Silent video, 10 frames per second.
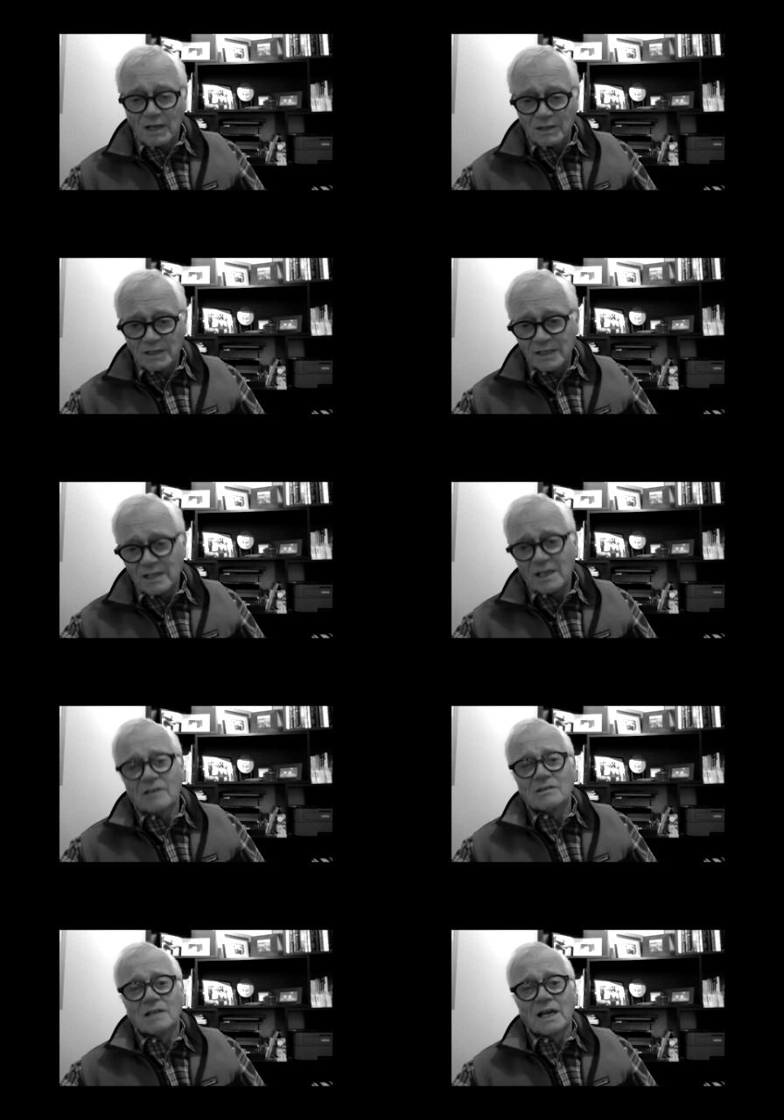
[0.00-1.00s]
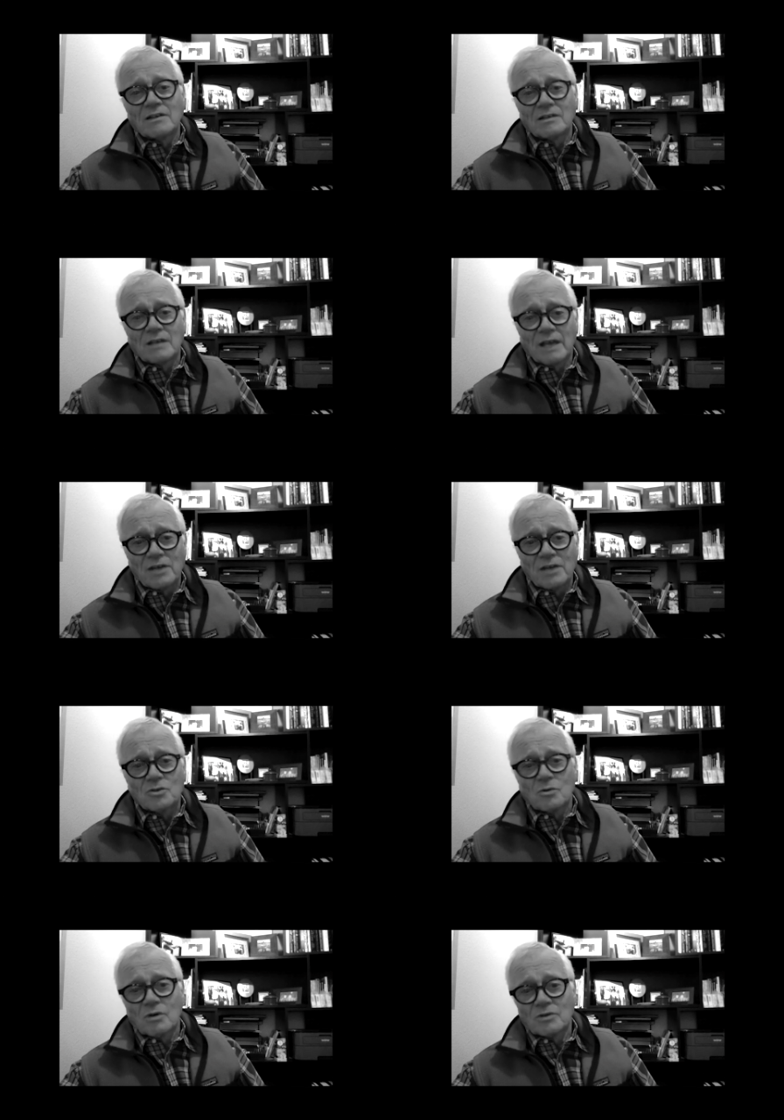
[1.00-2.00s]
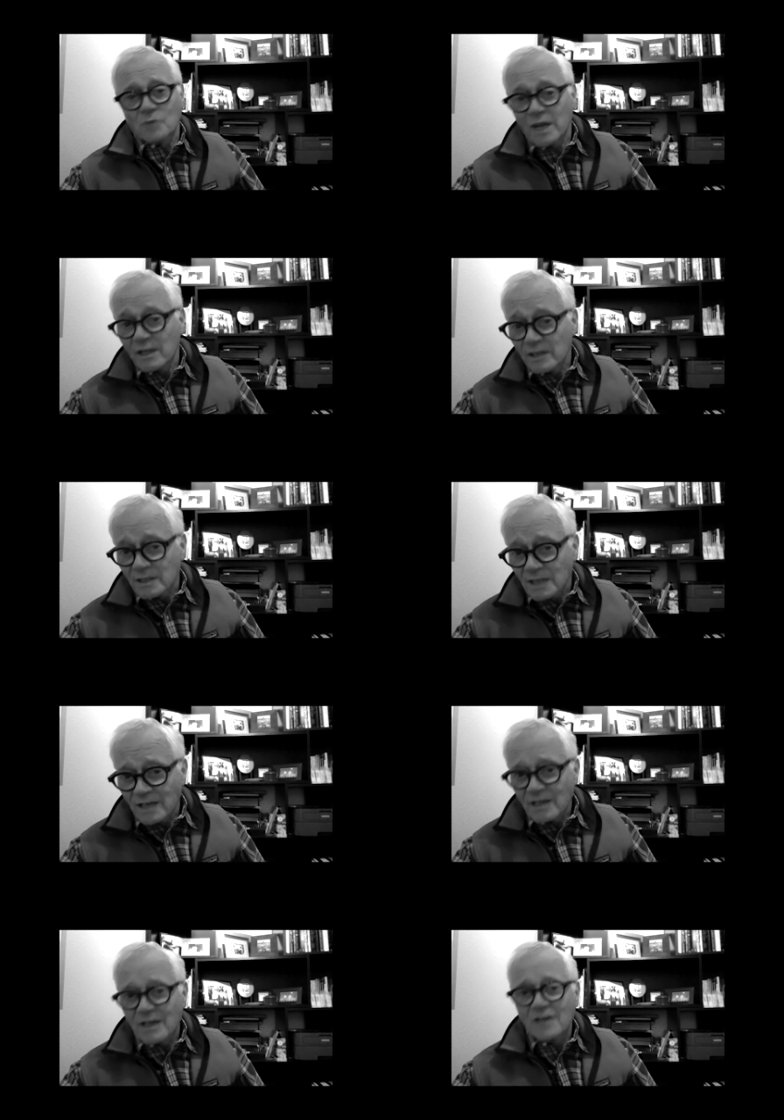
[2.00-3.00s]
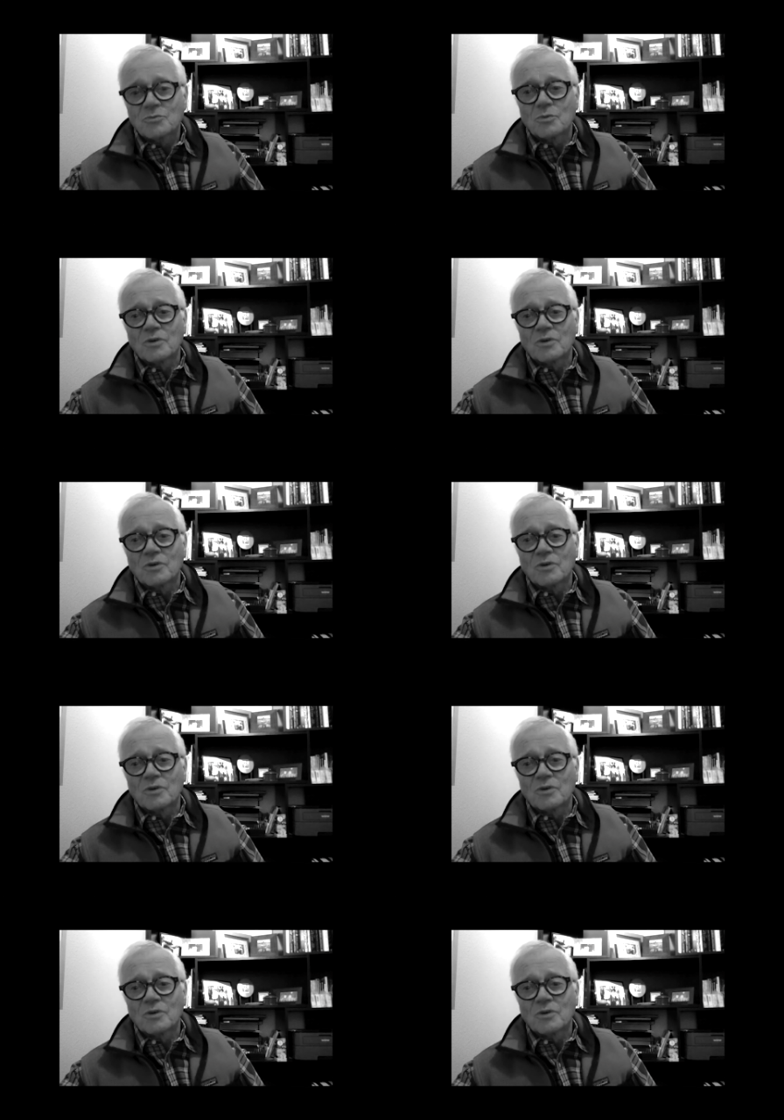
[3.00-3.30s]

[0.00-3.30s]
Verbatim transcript: a leading light edge or a trailing light edge where